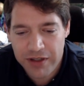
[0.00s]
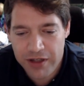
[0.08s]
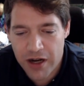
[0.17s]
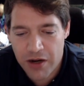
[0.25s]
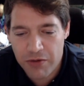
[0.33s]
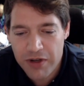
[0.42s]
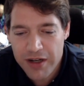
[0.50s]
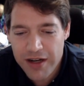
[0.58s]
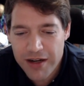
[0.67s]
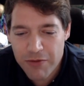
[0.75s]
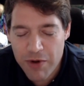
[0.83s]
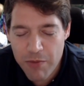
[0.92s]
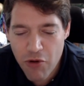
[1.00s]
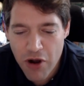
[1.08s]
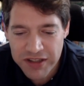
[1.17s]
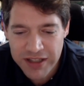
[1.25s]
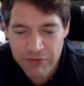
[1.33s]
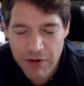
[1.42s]
You know, we
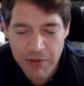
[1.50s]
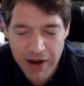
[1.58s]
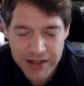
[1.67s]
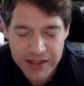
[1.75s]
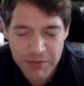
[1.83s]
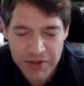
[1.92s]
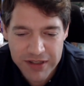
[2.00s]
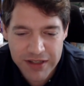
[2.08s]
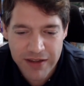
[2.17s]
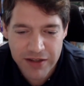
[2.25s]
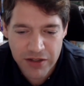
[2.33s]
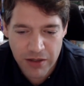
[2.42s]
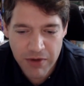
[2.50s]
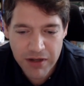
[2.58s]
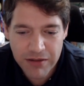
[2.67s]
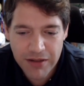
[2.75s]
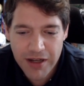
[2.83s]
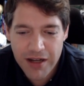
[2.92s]
brought in replacements in the
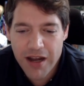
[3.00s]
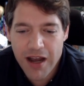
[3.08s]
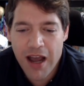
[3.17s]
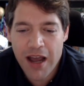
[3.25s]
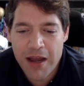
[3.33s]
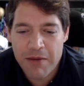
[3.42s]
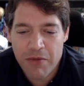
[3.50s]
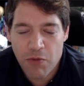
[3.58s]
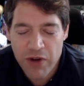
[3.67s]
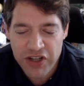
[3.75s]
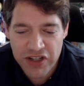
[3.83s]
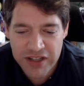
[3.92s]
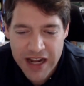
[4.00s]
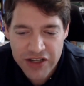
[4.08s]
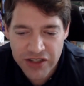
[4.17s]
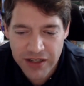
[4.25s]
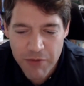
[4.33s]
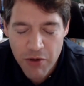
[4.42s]
summer, which has
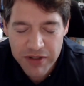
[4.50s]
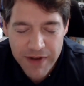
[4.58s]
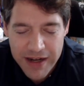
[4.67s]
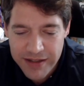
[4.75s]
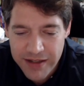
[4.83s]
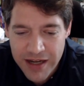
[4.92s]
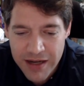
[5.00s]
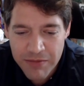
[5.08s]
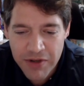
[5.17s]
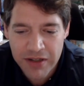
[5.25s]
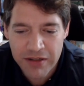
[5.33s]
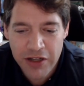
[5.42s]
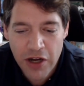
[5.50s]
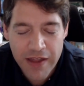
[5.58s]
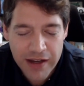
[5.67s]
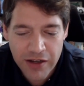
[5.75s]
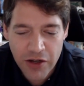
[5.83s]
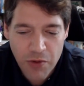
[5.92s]
actually motivated him. And, you know,
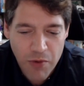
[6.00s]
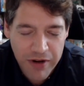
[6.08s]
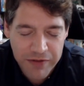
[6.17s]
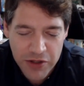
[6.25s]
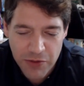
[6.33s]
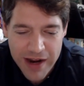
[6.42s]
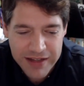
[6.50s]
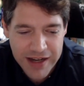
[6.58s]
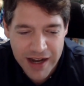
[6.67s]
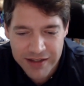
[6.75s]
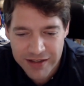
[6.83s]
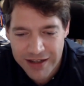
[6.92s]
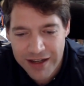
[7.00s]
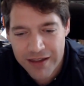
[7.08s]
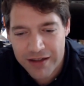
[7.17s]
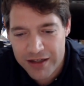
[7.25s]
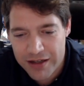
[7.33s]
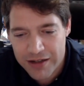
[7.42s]
that can go one of two ways, can't it?
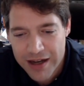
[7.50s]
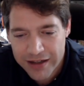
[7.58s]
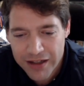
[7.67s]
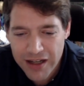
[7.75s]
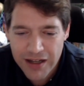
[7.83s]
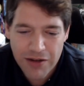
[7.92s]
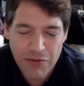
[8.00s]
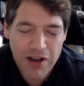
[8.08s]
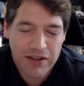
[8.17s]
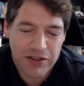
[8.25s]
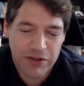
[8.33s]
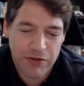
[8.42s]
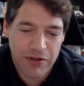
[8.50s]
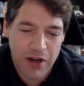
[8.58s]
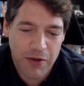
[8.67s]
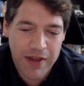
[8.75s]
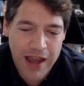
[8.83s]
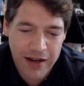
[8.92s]
Either you like, well, screw
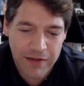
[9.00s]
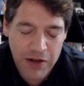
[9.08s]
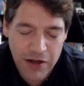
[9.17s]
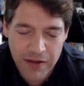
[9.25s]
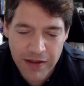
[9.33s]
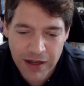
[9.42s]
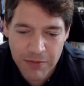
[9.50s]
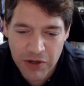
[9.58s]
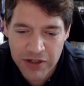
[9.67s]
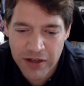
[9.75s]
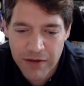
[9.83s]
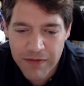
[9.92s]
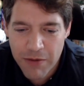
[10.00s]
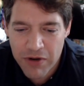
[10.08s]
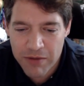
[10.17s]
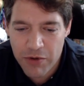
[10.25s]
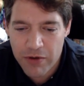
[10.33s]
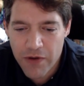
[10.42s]
you then. If you don't think I'm good enough, I
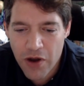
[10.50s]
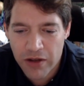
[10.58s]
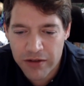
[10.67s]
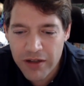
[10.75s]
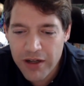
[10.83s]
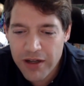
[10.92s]
want to move on.